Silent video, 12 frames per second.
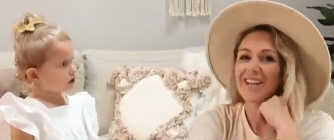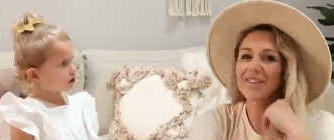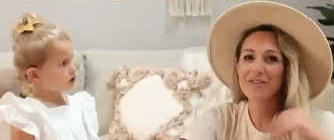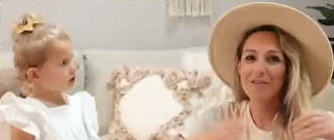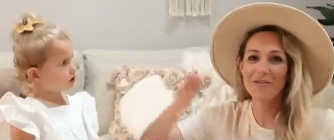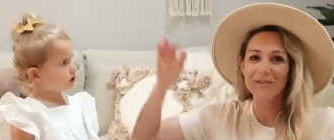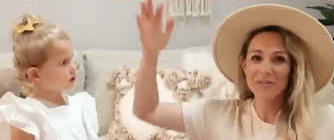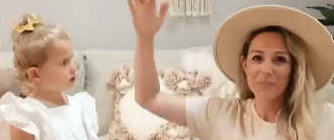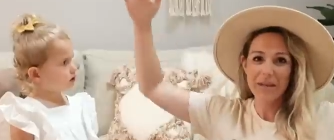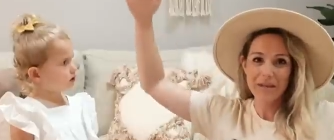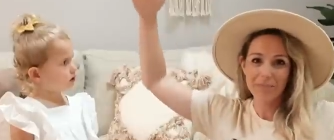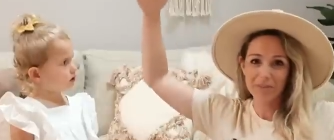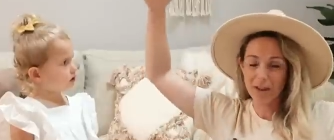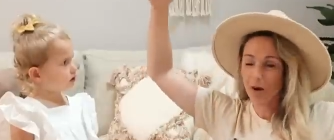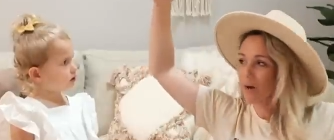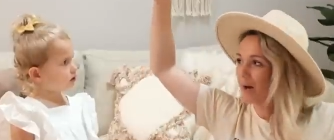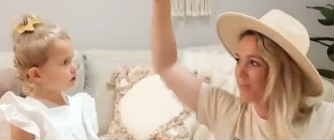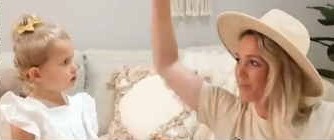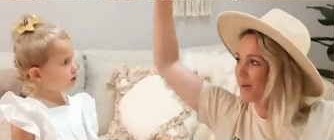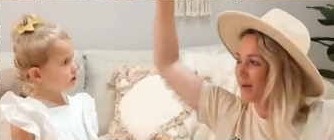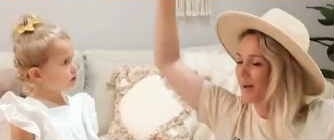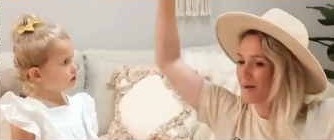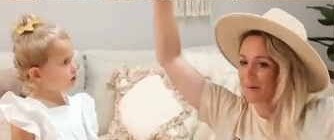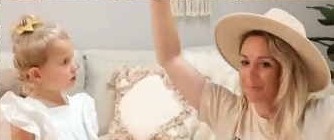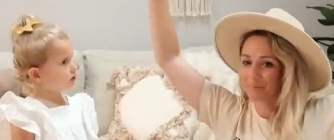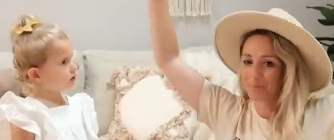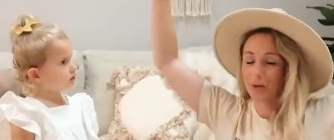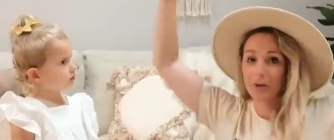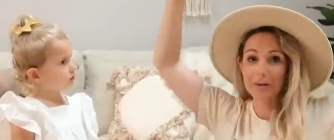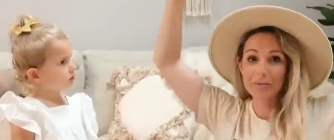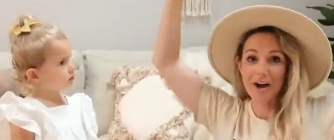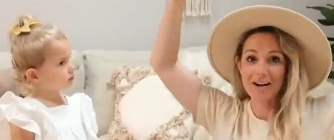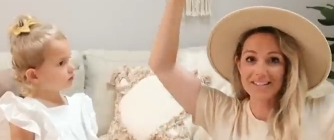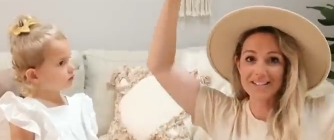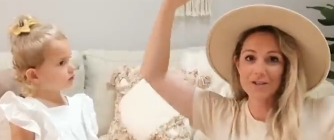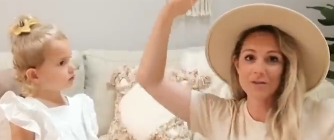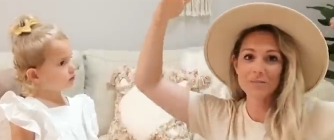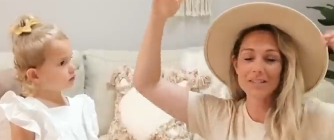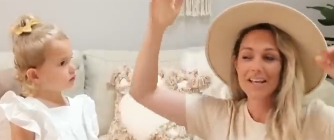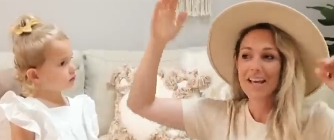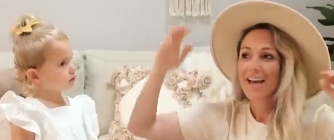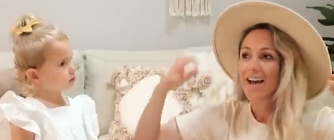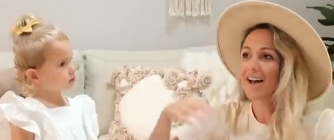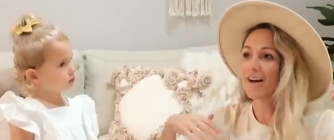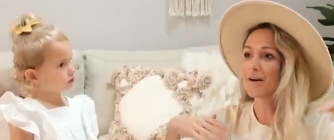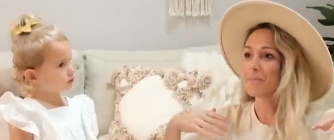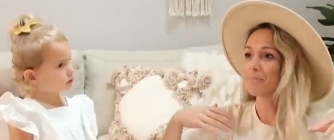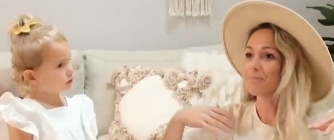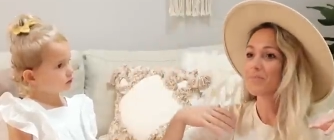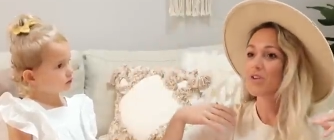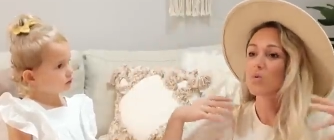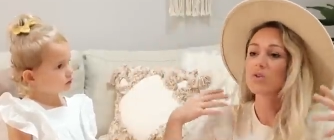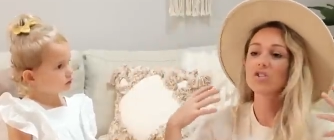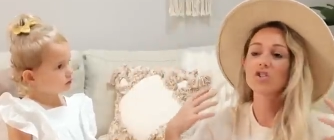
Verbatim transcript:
Speaker 1: You know those big blow up costumes? There were